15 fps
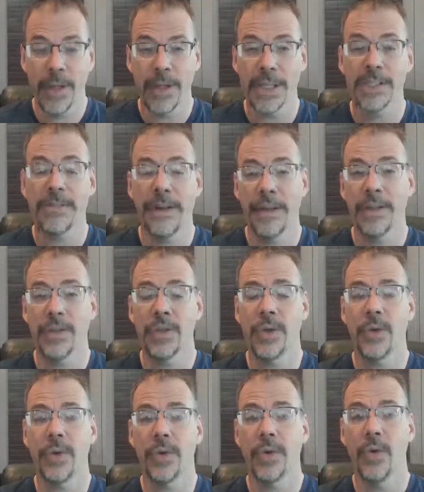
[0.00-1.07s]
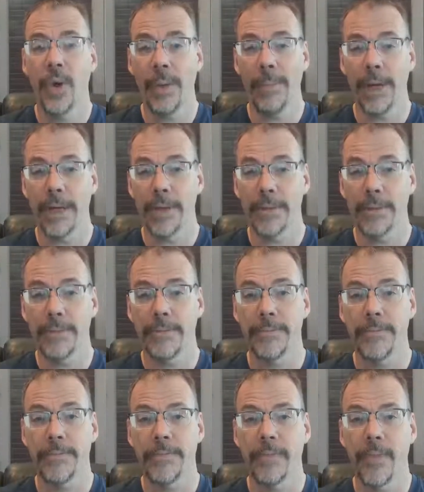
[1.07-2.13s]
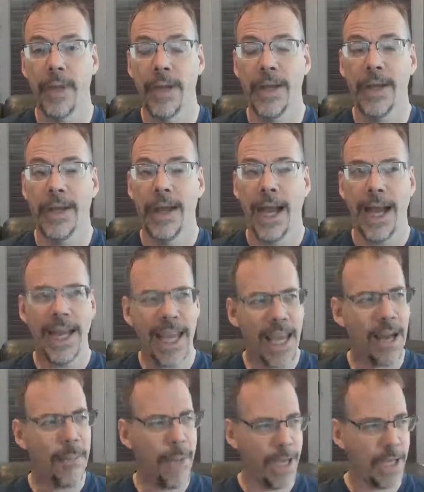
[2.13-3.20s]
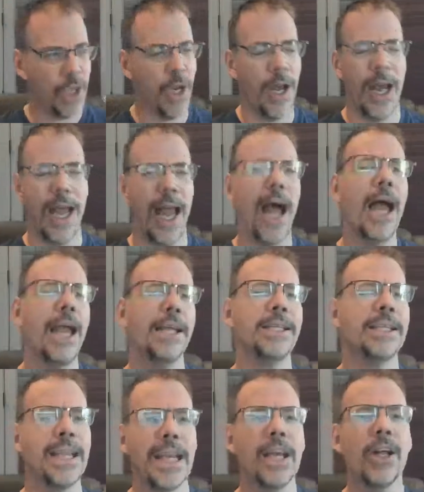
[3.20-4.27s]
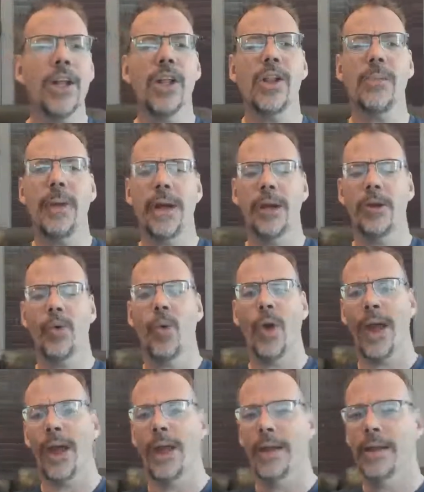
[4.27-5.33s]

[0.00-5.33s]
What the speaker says: Let's find the truth. Who am I? I can't imagine a singular better way